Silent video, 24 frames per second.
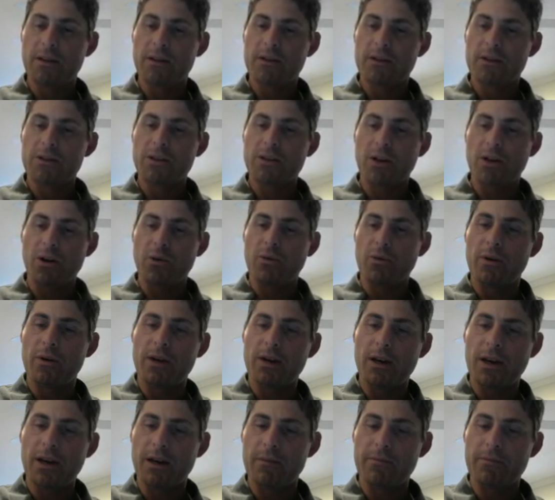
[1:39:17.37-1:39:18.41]

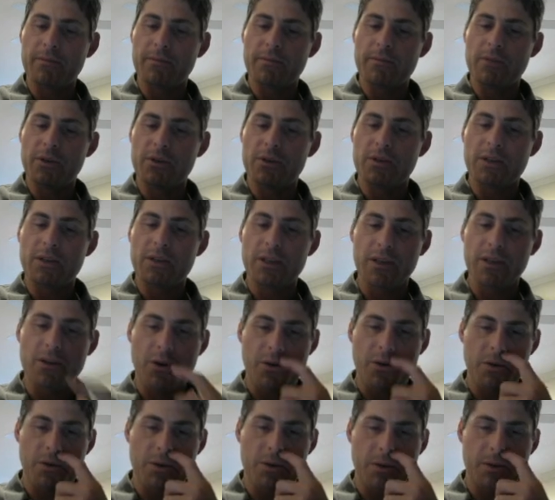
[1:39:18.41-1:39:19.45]
So you see
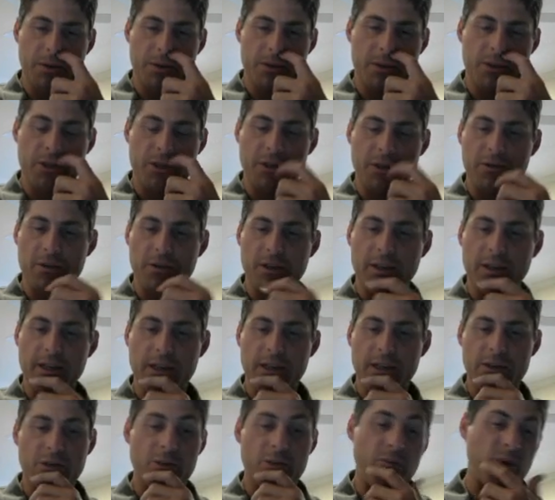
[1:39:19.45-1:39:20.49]
those generally
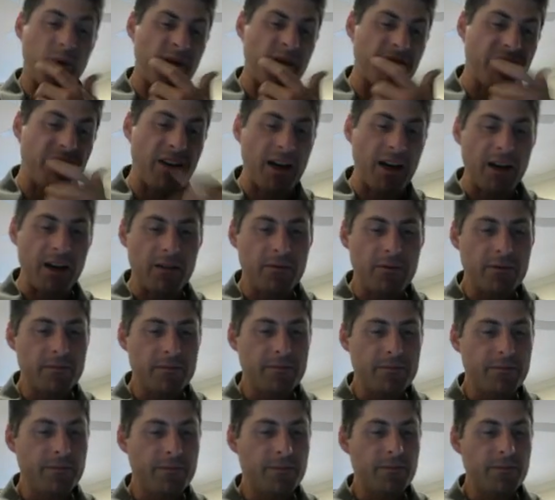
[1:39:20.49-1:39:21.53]
at 2.5.
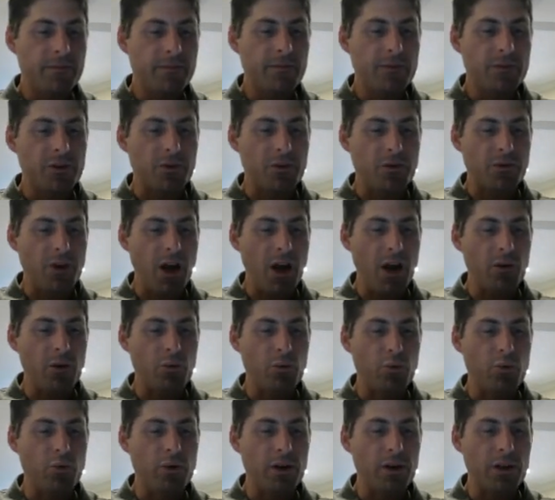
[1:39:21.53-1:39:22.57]
So not
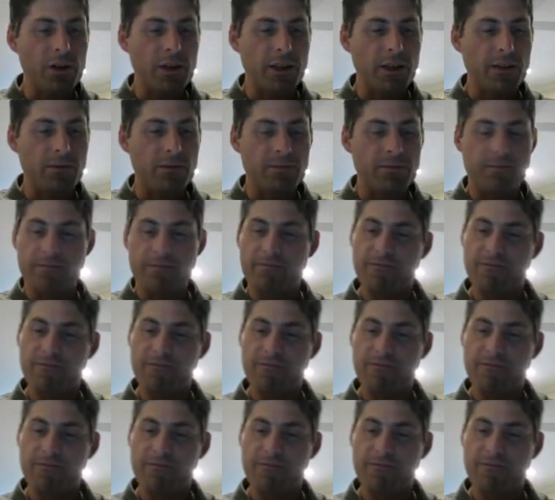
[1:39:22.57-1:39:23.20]
really